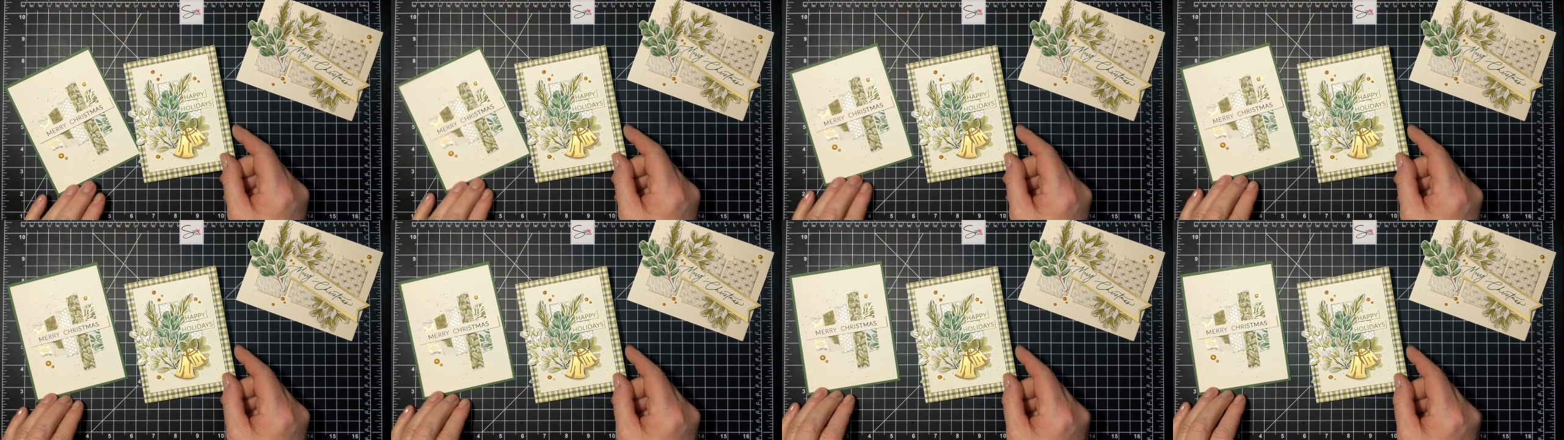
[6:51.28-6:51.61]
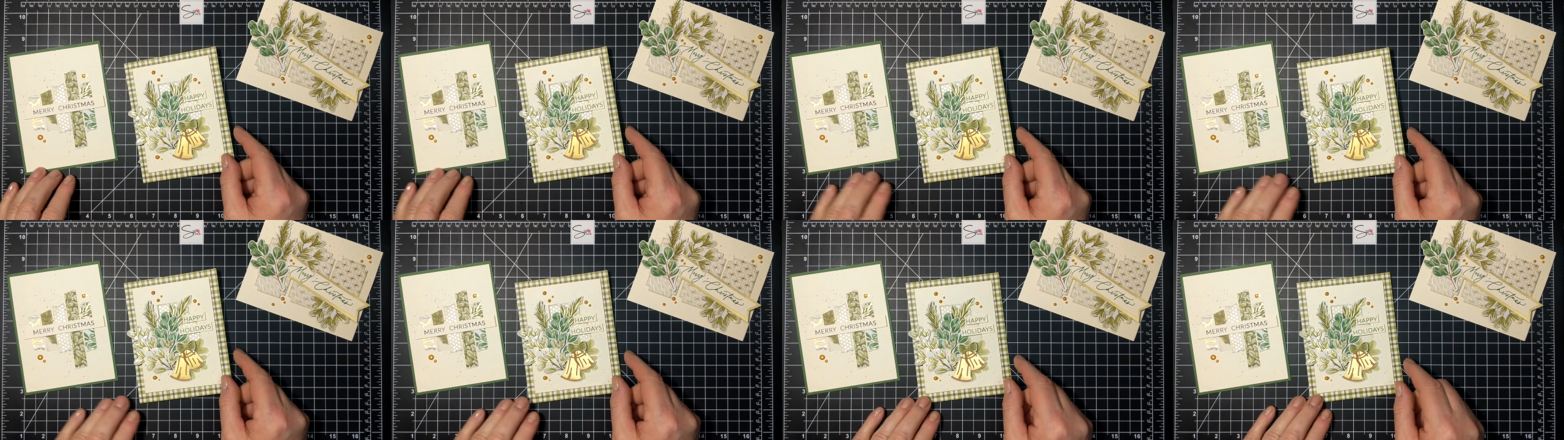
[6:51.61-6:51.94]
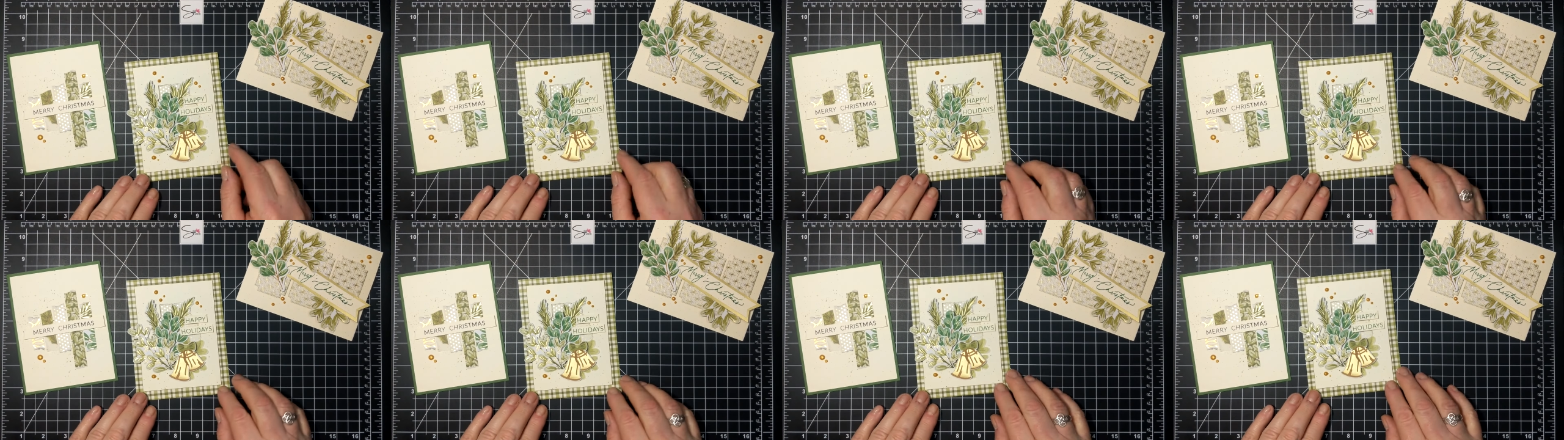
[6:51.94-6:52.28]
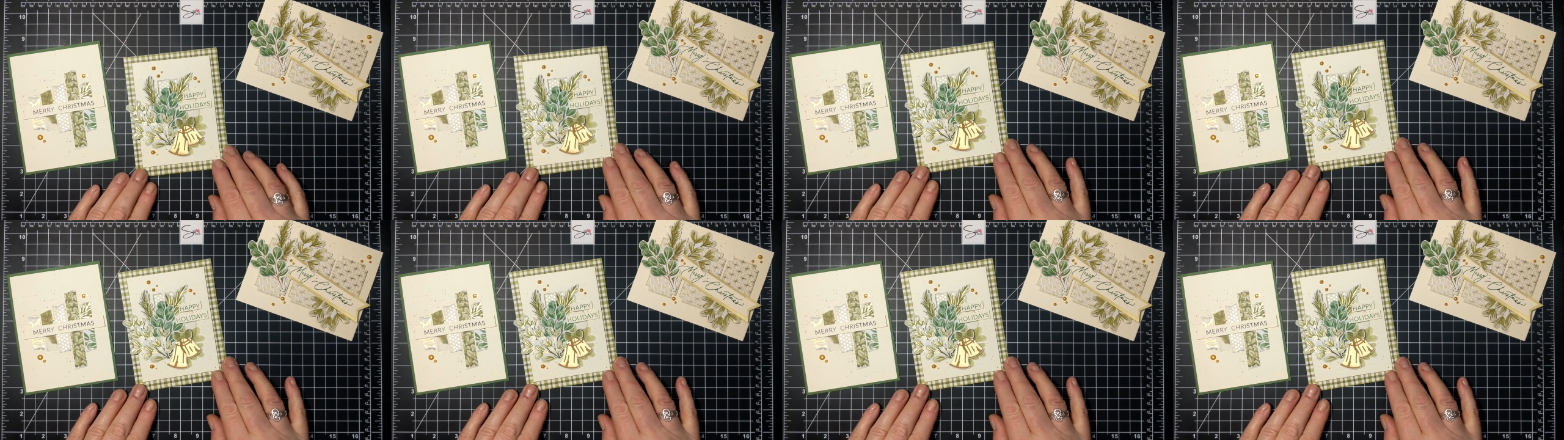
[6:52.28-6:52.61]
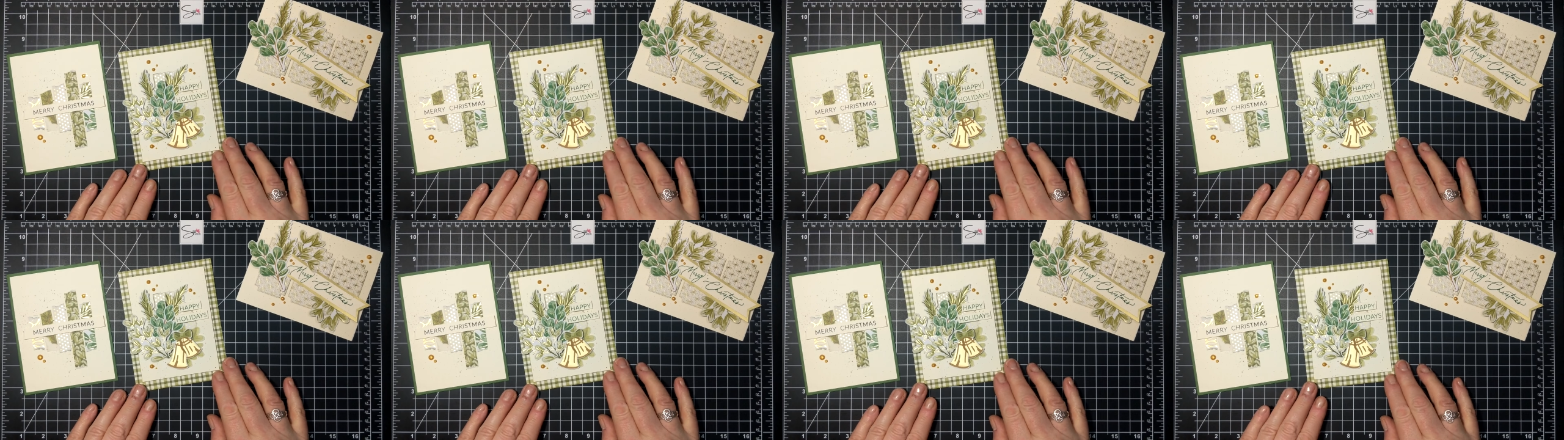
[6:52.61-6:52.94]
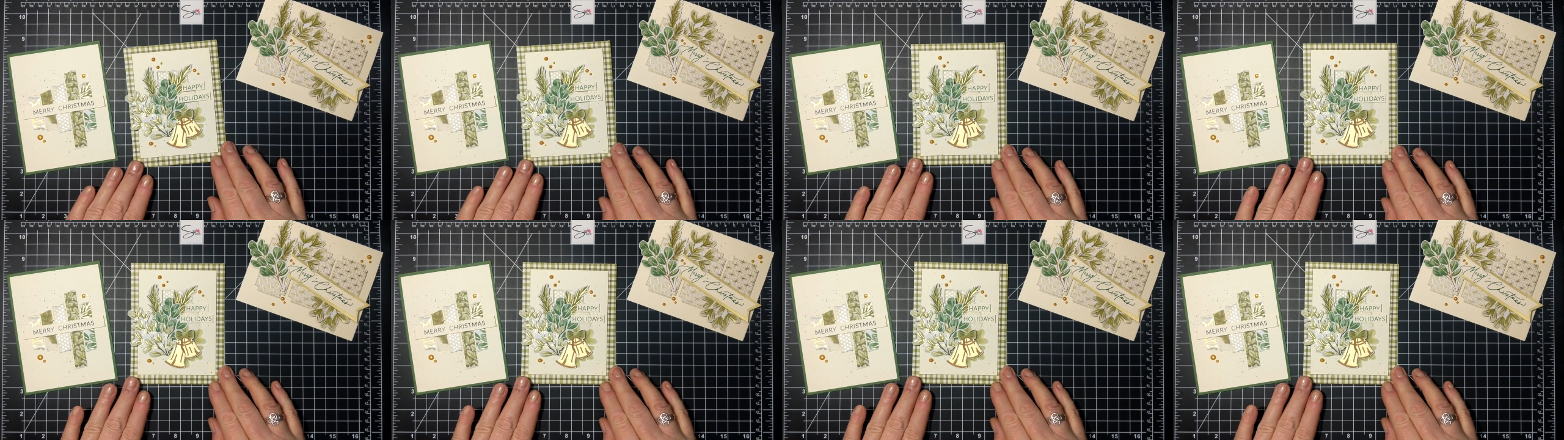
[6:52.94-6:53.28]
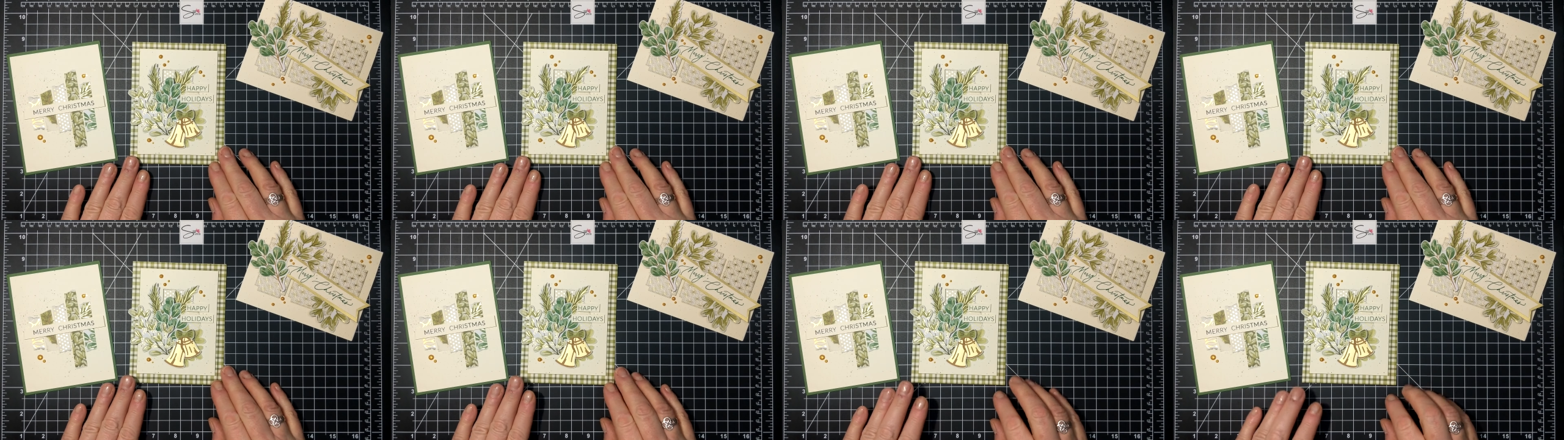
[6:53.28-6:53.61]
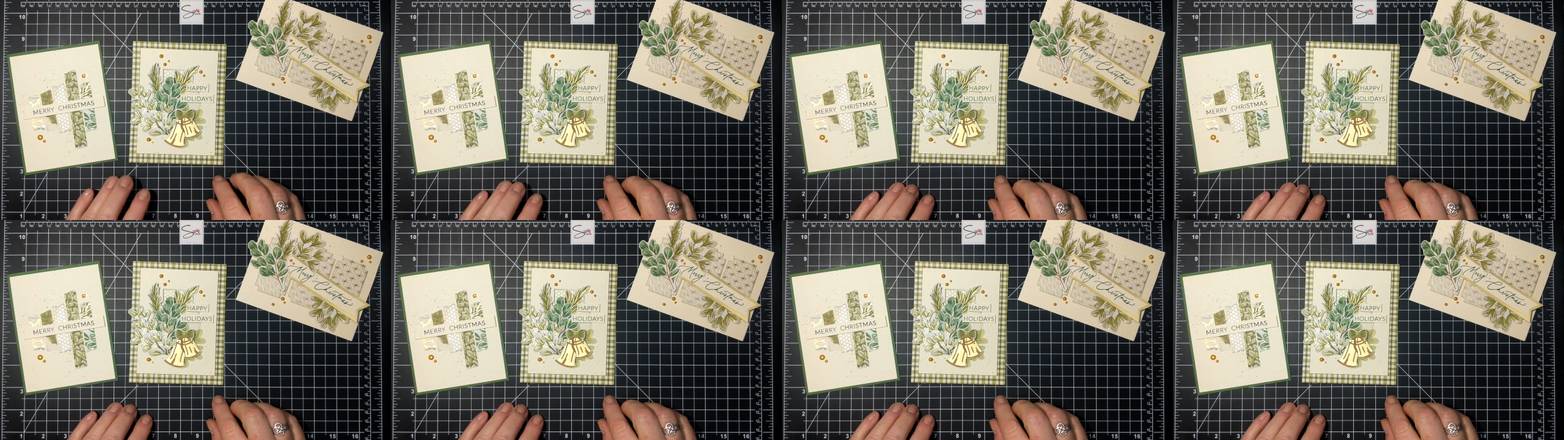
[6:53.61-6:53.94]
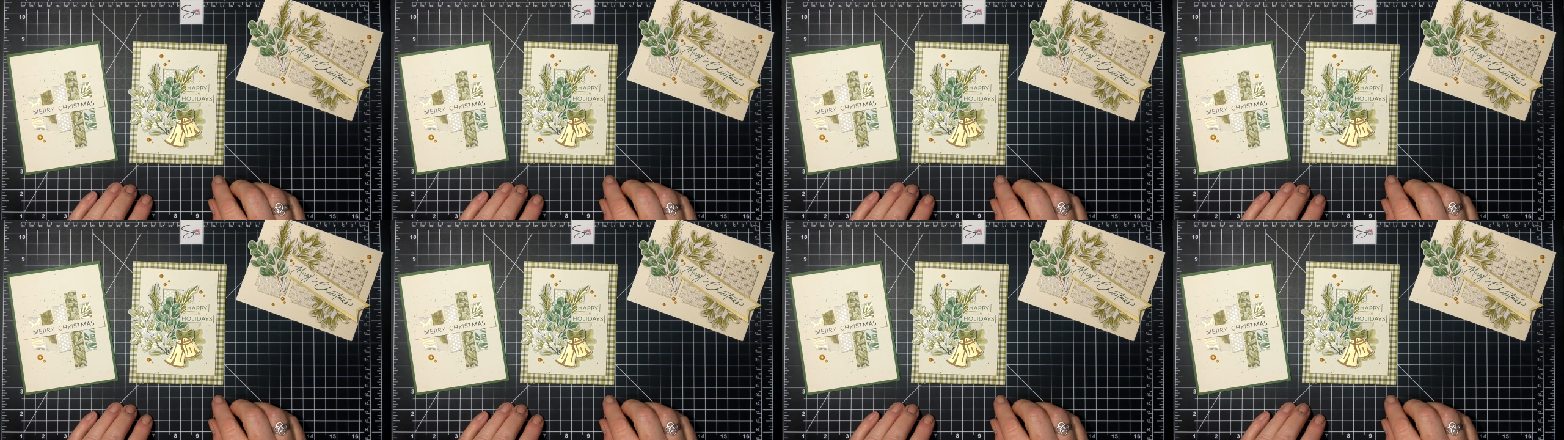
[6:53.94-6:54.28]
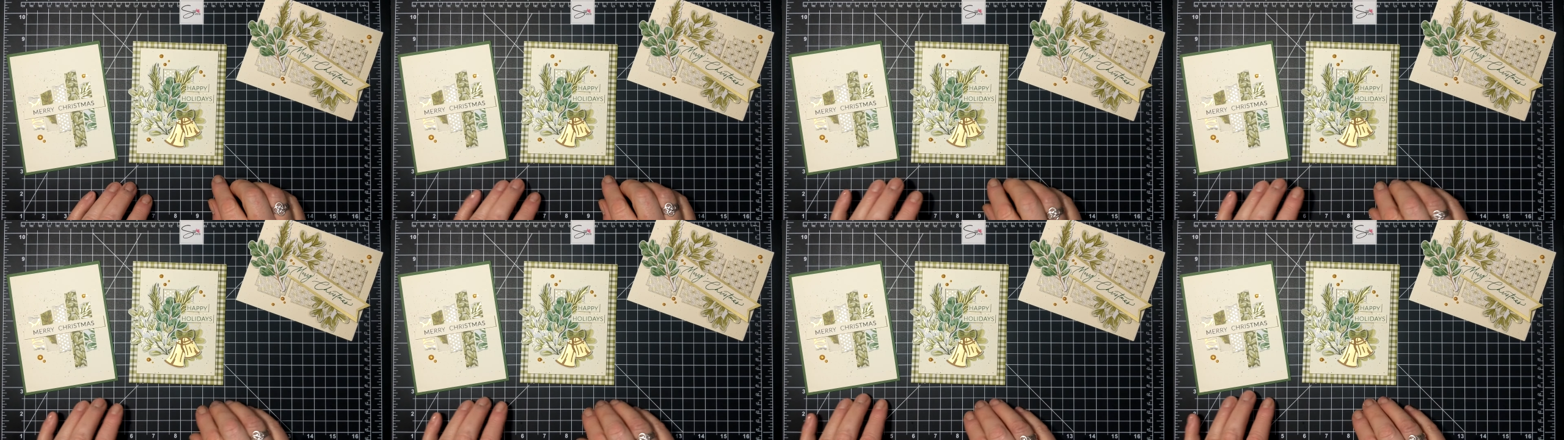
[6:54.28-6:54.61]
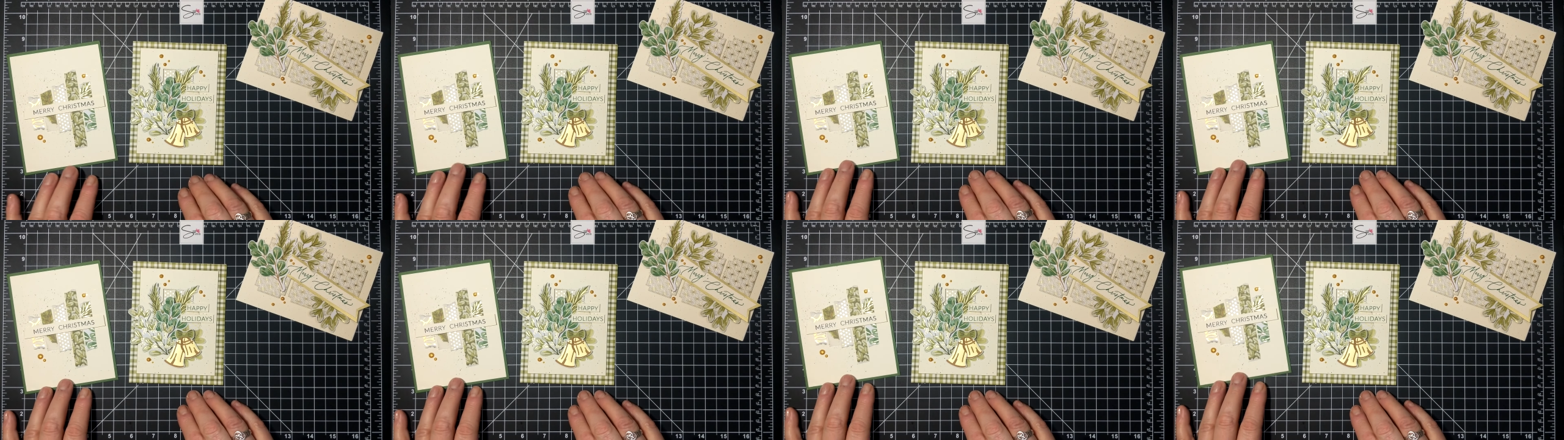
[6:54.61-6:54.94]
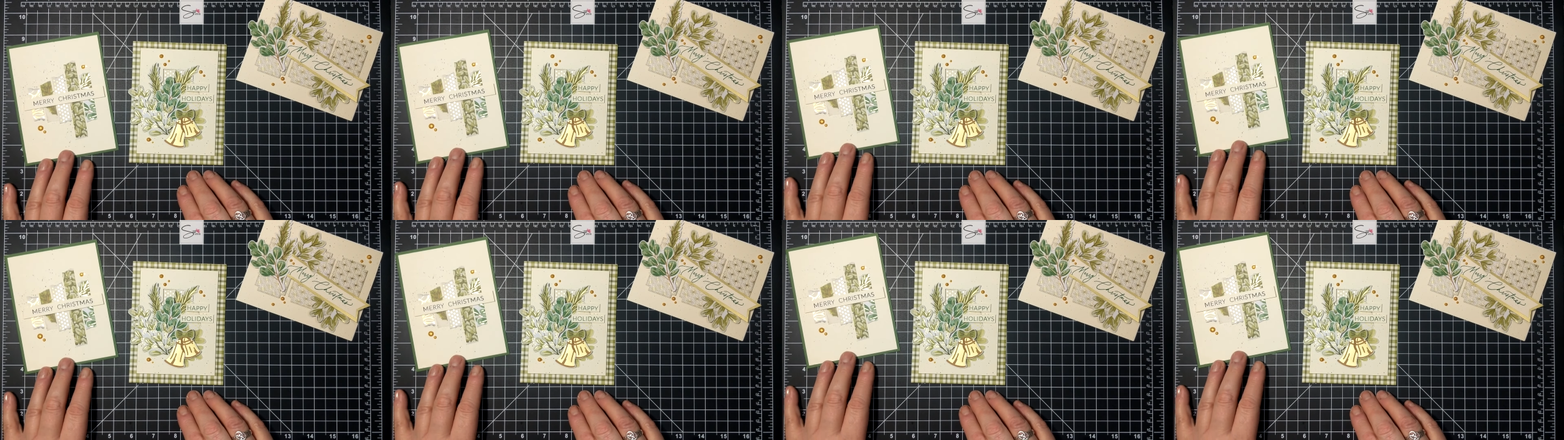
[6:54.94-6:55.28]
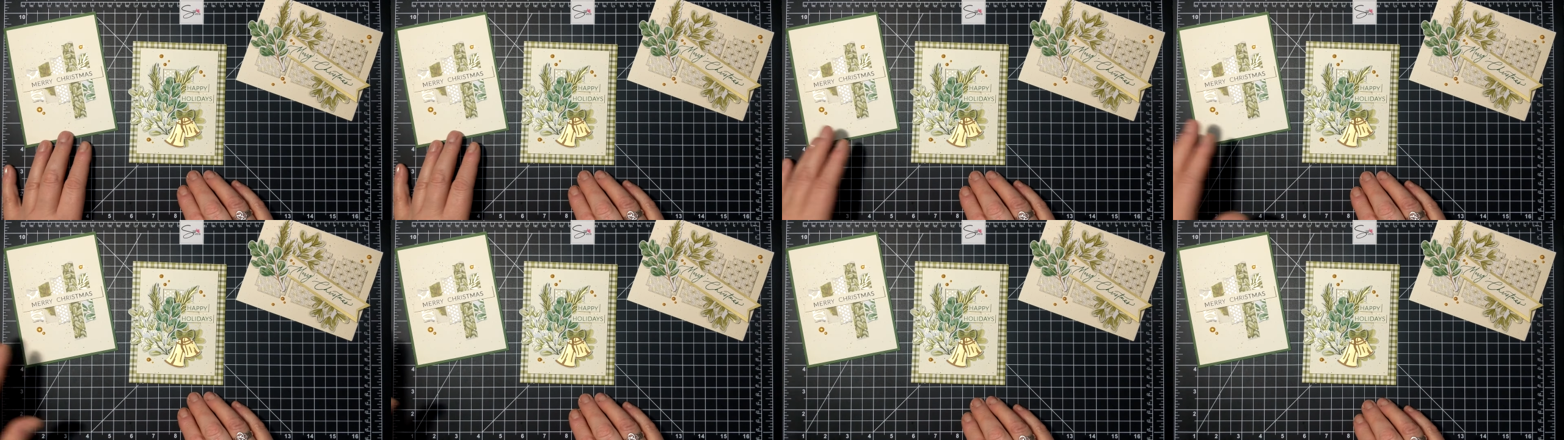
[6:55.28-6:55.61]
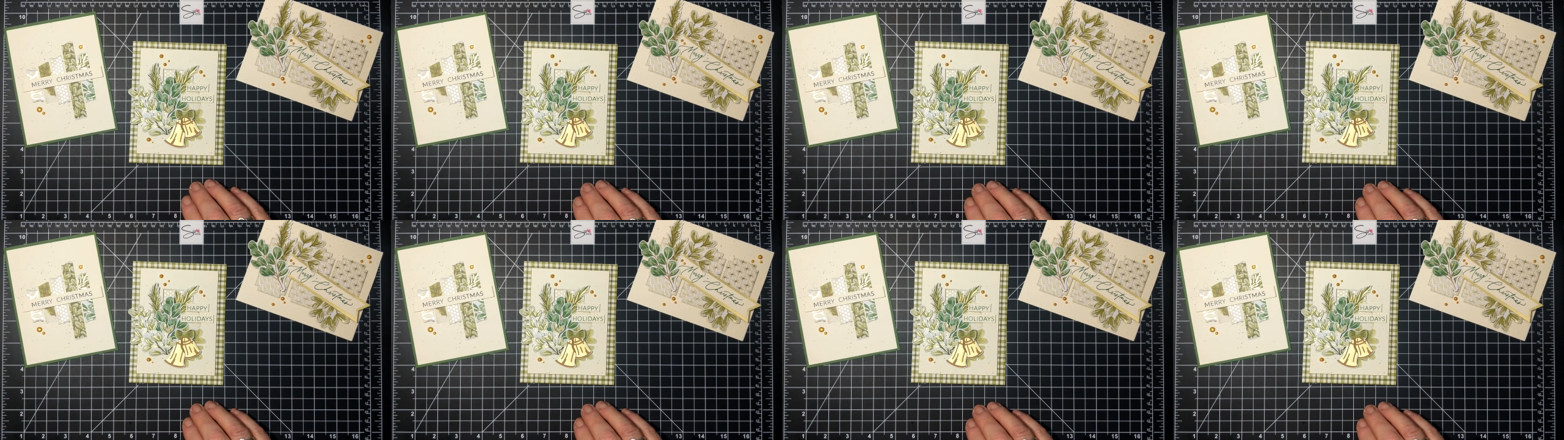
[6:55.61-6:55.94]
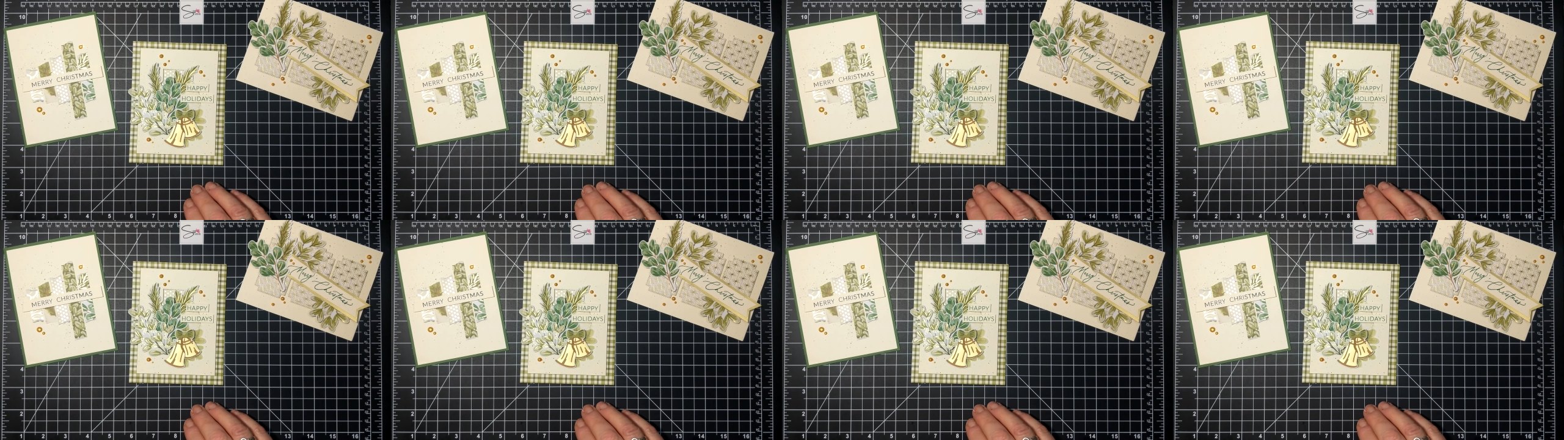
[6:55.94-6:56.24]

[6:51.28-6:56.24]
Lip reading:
Nobody's mouth can be seen.